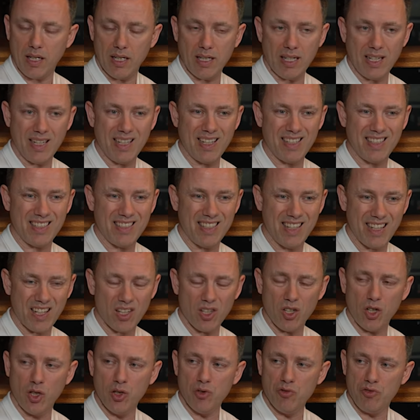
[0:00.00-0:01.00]
and I had to take out
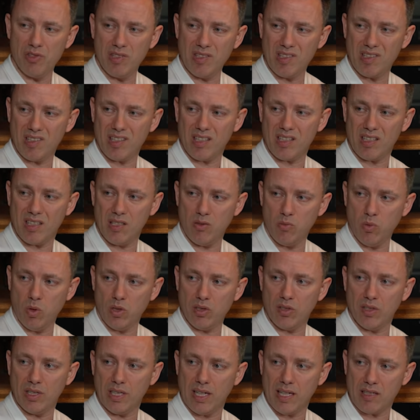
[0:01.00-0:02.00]
161
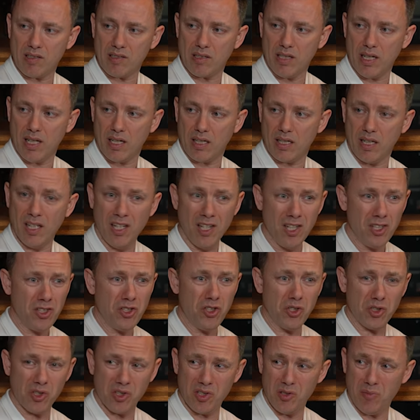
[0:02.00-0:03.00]
in the last leg
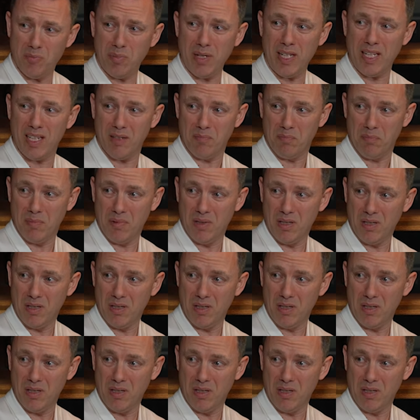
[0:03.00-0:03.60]
just to beat him.